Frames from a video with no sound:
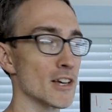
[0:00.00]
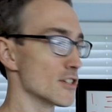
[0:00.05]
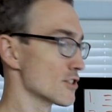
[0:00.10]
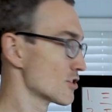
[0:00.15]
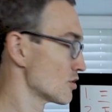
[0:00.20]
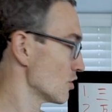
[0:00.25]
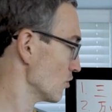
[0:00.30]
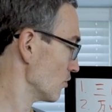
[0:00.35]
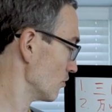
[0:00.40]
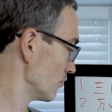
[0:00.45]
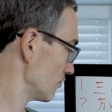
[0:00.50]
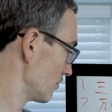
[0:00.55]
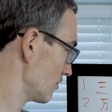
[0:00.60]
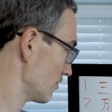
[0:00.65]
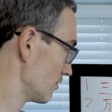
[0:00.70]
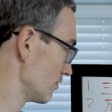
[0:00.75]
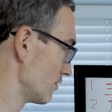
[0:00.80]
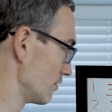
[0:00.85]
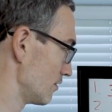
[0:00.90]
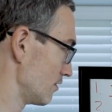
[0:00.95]
So
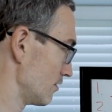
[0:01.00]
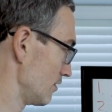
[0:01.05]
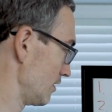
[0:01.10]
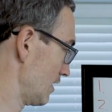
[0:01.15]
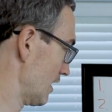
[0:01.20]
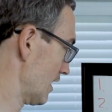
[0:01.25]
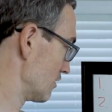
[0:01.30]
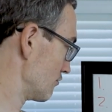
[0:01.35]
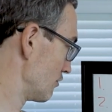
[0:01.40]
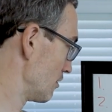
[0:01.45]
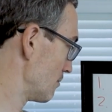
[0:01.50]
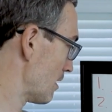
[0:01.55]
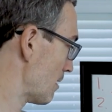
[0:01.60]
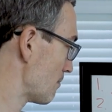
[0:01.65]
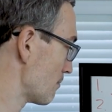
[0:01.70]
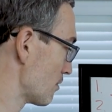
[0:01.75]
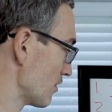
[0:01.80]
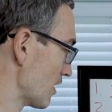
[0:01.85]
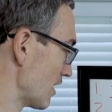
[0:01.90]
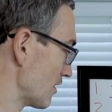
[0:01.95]
yeah,
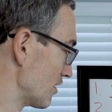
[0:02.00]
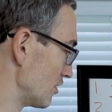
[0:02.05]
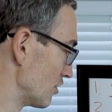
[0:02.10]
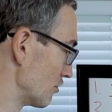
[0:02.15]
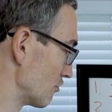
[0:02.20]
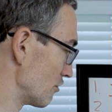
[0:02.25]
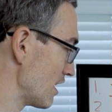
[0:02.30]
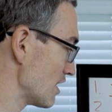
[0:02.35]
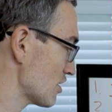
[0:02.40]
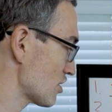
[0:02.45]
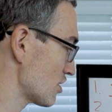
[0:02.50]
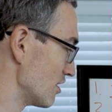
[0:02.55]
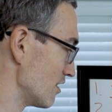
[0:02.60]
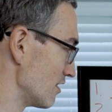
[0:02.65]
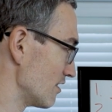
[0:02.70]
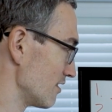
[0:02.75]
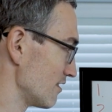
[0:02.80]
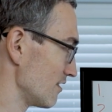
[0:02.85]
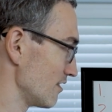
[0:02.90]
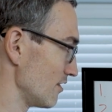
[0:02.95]
remember that the
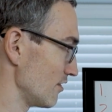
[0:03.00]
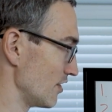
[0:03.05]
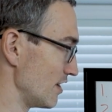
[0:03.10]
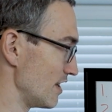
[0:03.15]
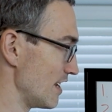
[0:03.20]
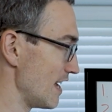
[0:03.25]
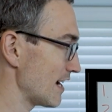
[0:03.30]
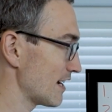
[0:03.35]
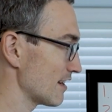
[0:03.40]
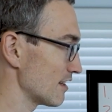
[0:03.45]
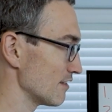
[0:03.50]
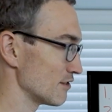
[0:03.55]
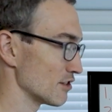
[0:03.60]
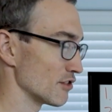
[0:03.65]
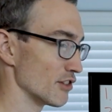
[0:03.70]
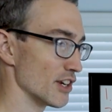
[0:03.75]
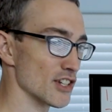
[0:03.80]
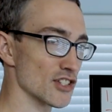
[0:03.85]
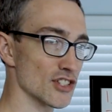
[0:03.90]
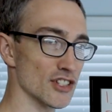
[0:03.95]
duration, the negative
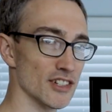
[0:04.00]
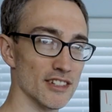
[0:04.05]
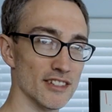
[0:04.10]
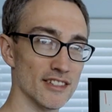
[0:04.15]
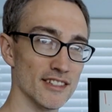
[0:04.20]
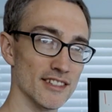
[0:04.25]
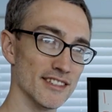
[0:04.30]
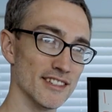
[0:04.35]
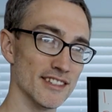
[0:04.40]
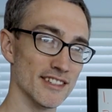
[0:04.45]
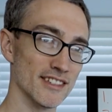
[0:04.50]
duration,